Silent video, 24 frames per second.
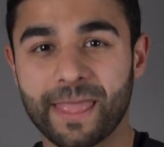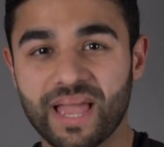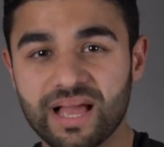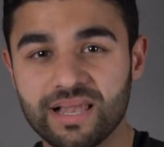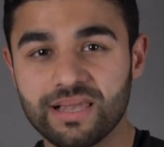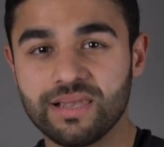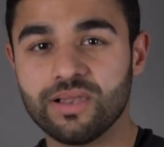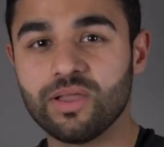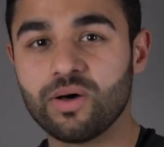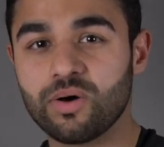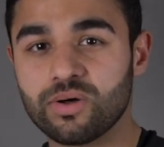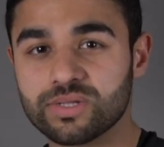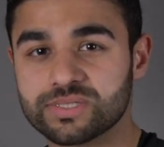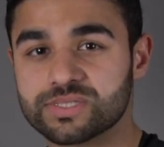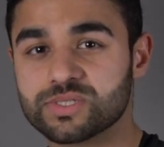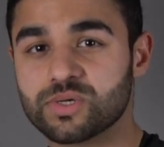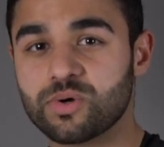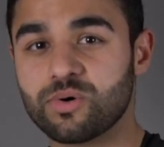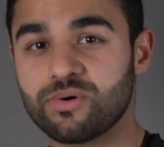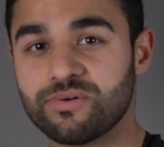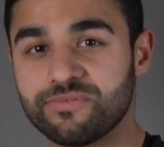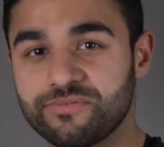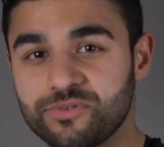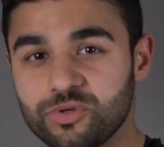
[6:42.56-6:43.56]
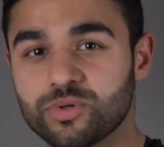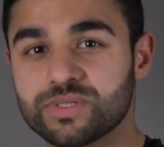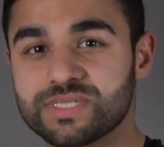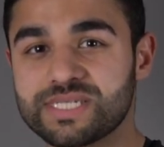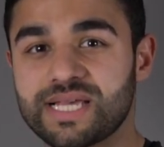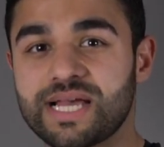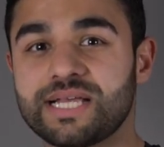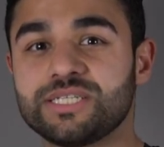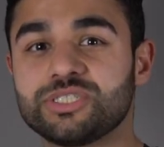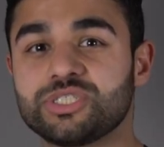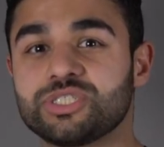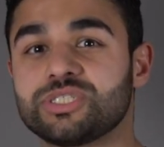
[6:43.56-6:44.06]
a lot of your
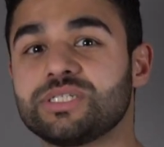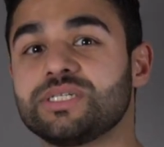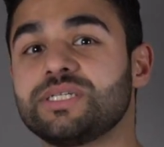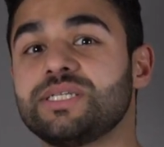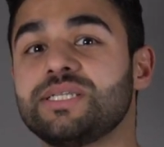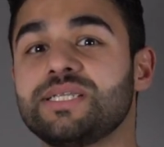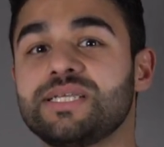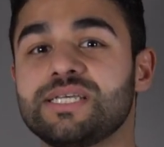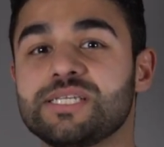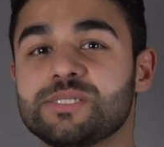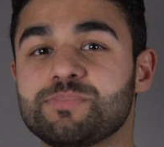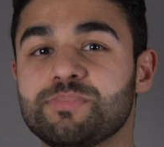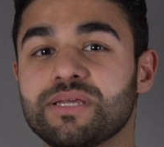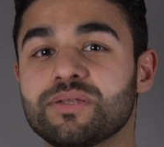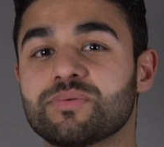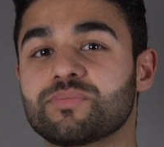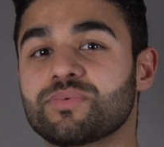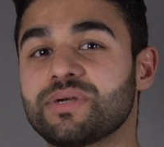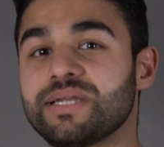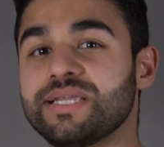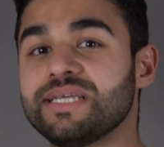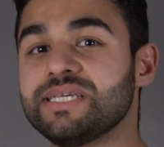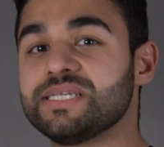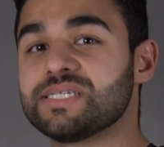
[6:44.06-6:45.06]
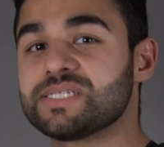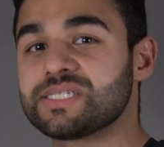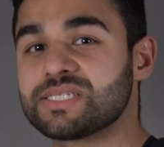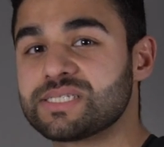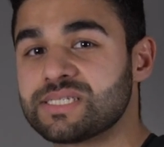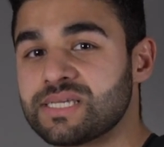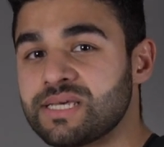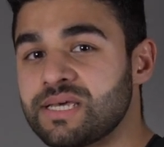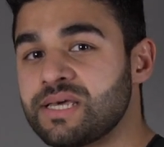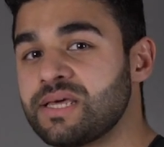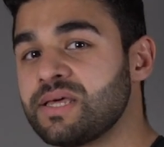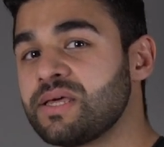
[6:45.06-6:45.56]
tension is being released